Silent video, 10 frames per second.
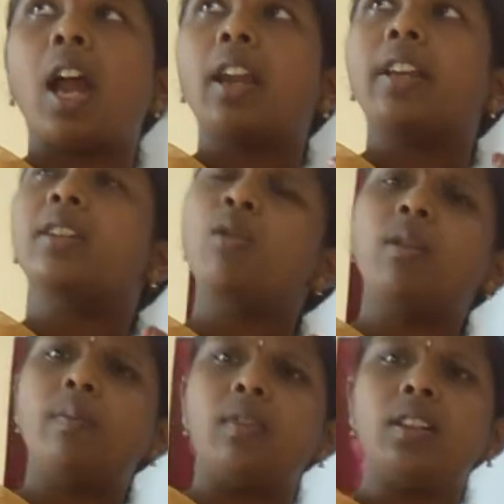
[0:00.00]
a
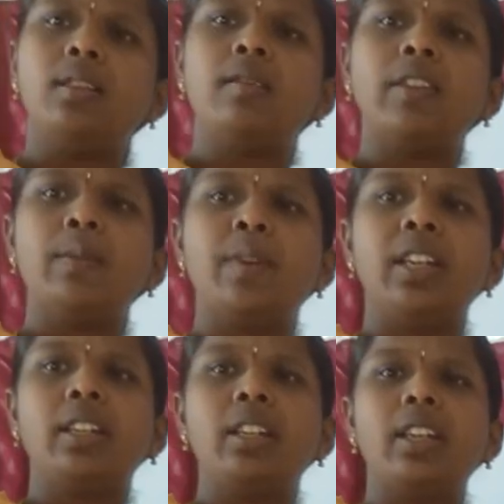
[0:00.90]
globe will
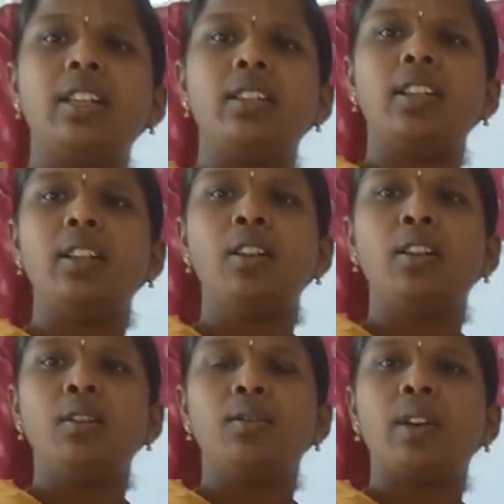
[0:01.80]
make it easier
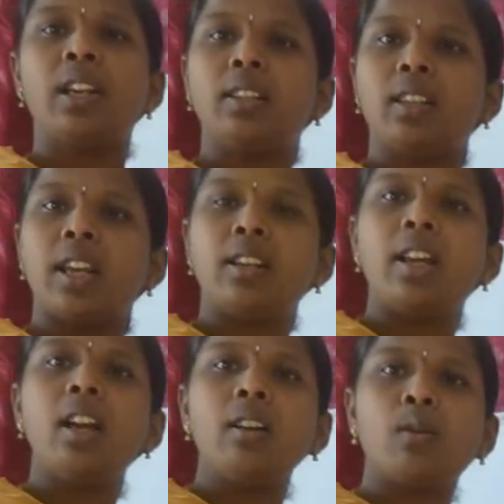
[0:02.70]
to understand
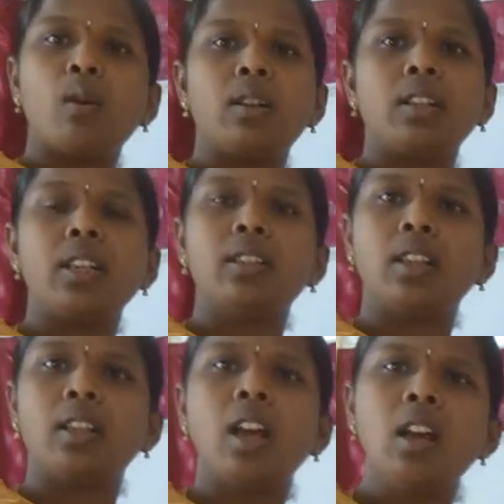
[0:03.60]
the continents
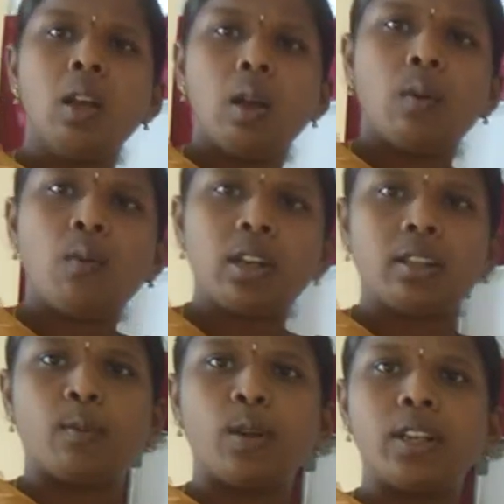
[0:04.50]
and the
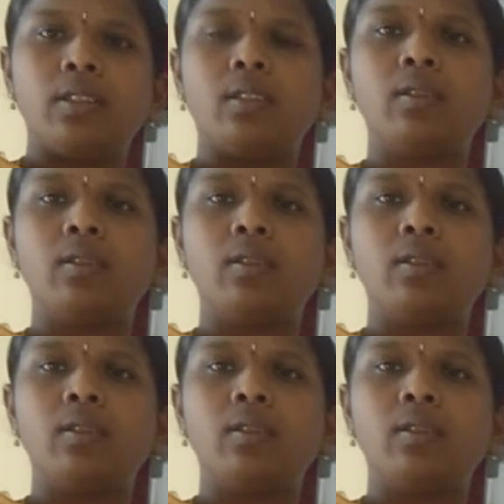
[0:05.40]
water bodies.